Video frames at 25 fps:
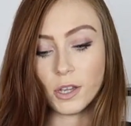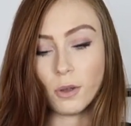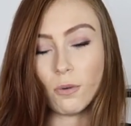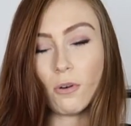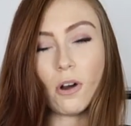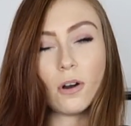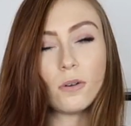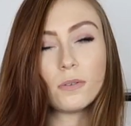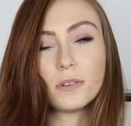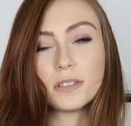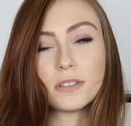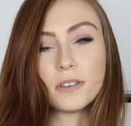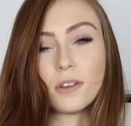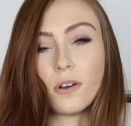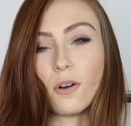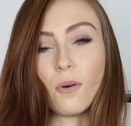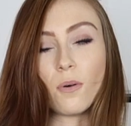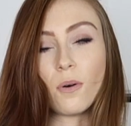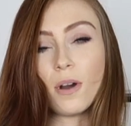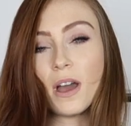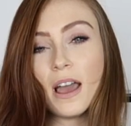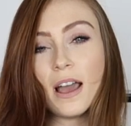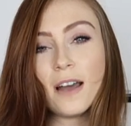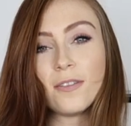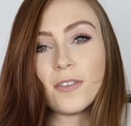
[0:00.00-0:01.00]
You always
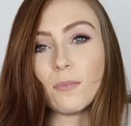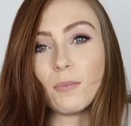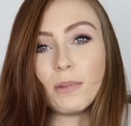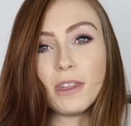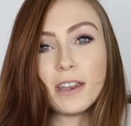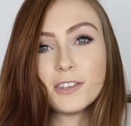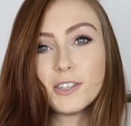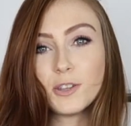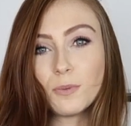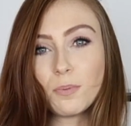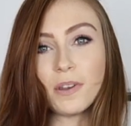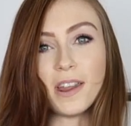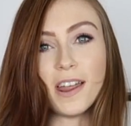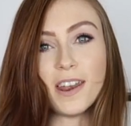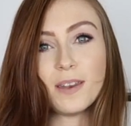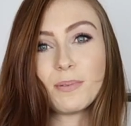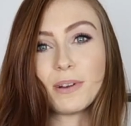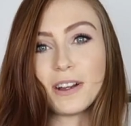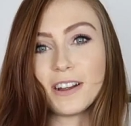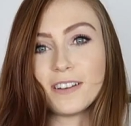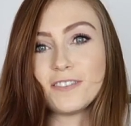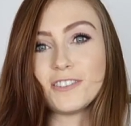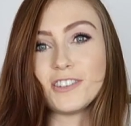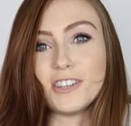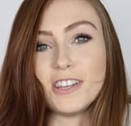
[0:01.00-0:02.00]
know, the minute you put on a
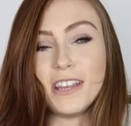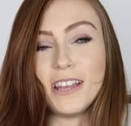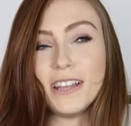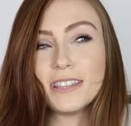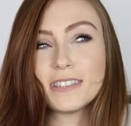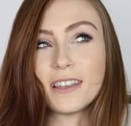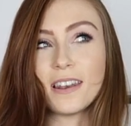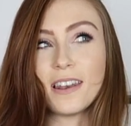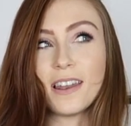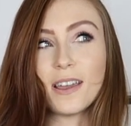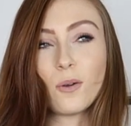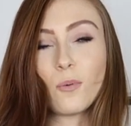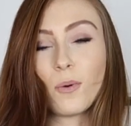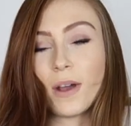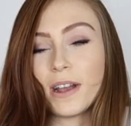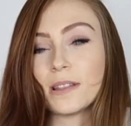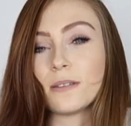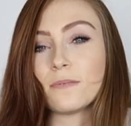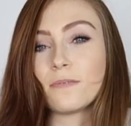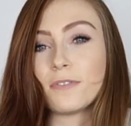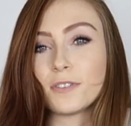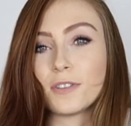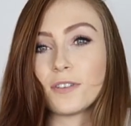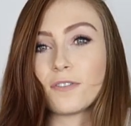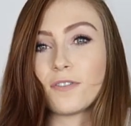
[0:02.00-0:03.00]
pair of jeans and like wear
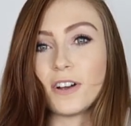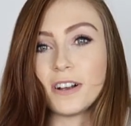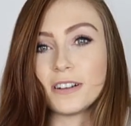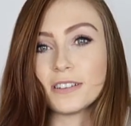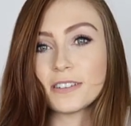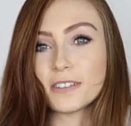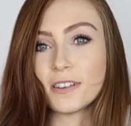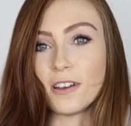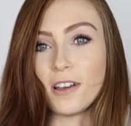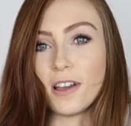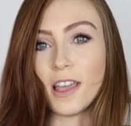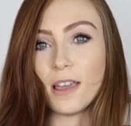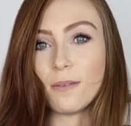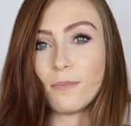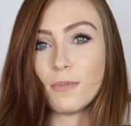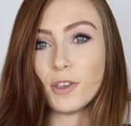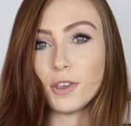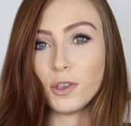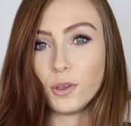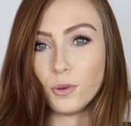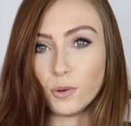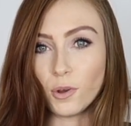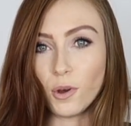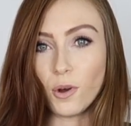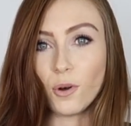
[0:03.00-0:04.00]
them for the first time,
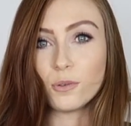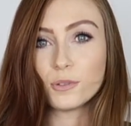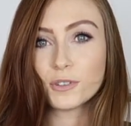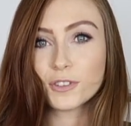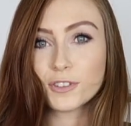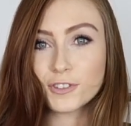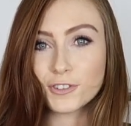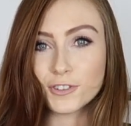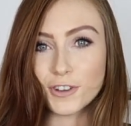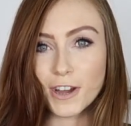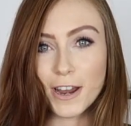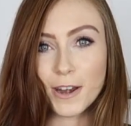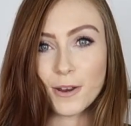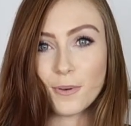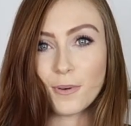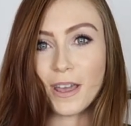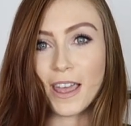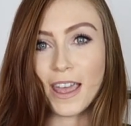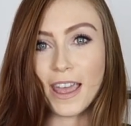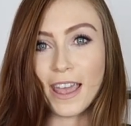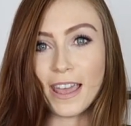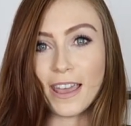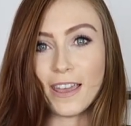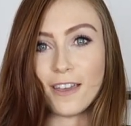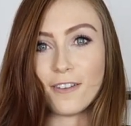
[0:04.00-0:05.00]
you know straight
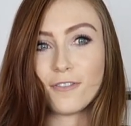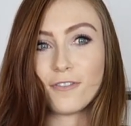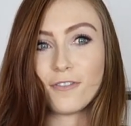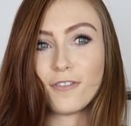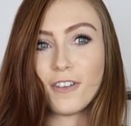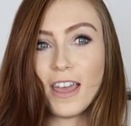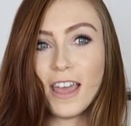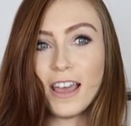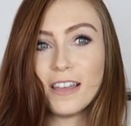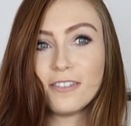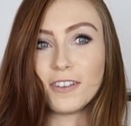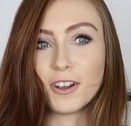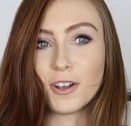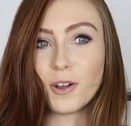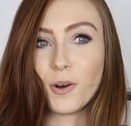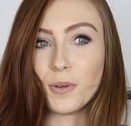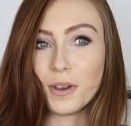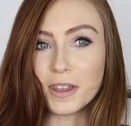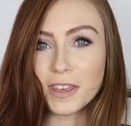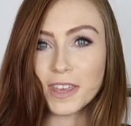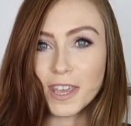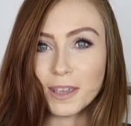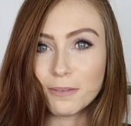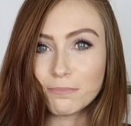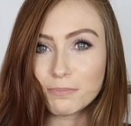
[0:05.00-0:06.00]
away if they're
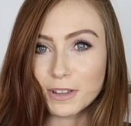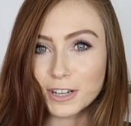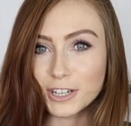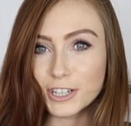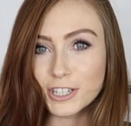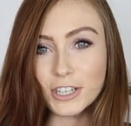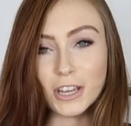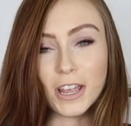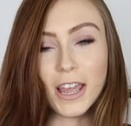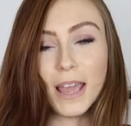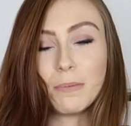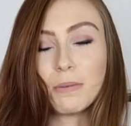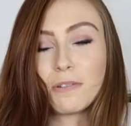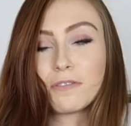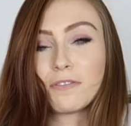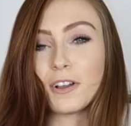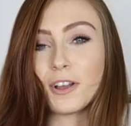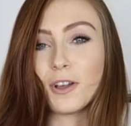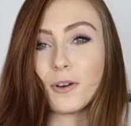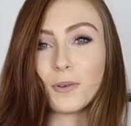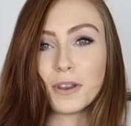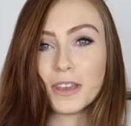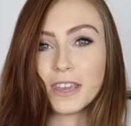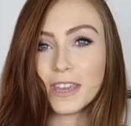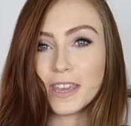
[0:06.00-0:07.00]
going to keep their shape, if they're
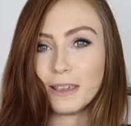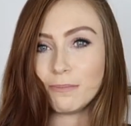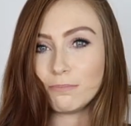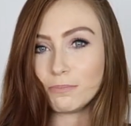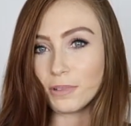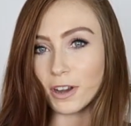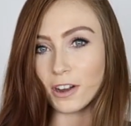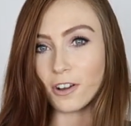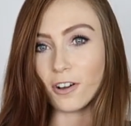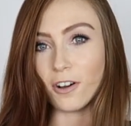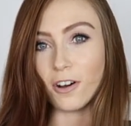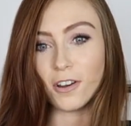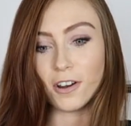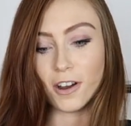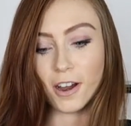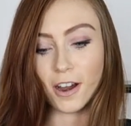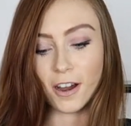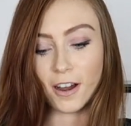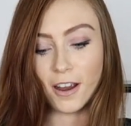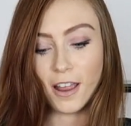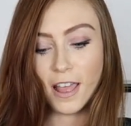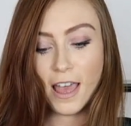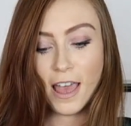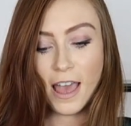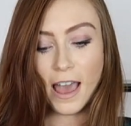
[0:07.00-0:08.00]
going to keep their
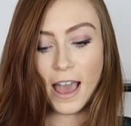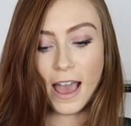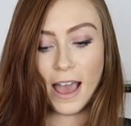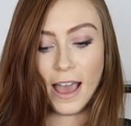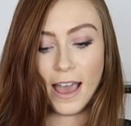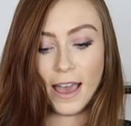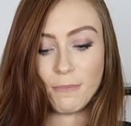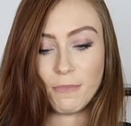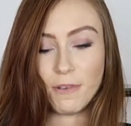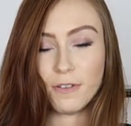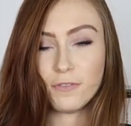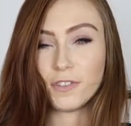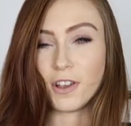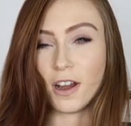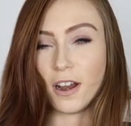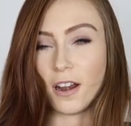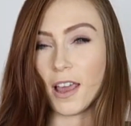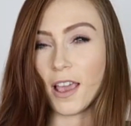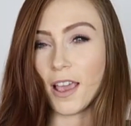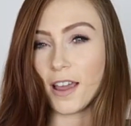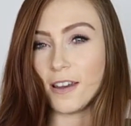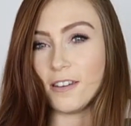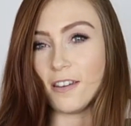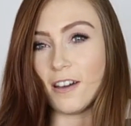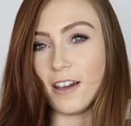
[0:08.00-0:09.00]
color, if they're
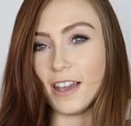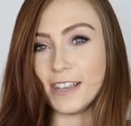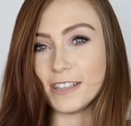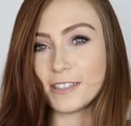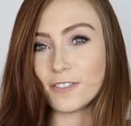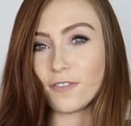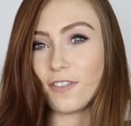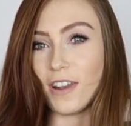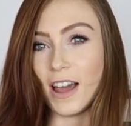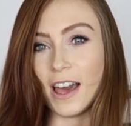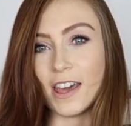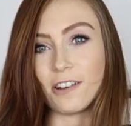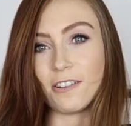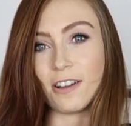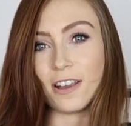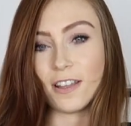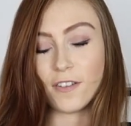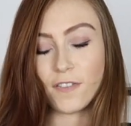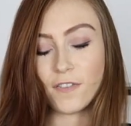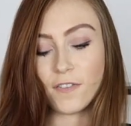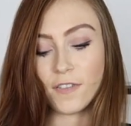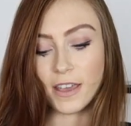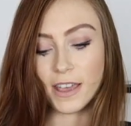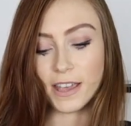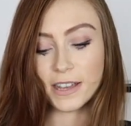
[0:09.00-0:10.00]
like a nice flattering
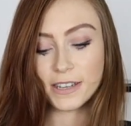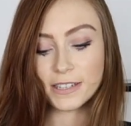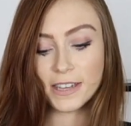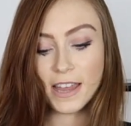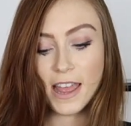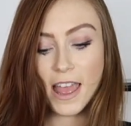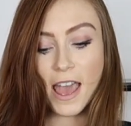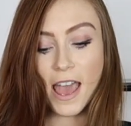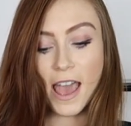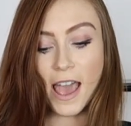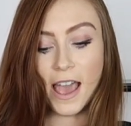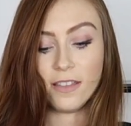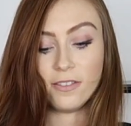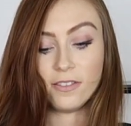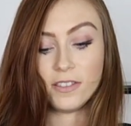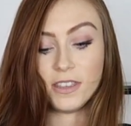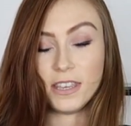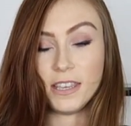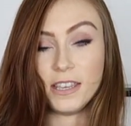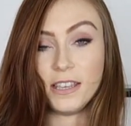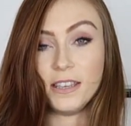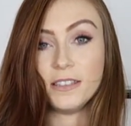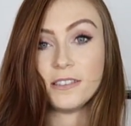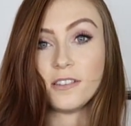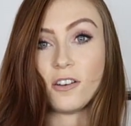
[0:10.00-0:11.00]
fit, and
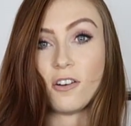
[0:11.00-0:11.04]
these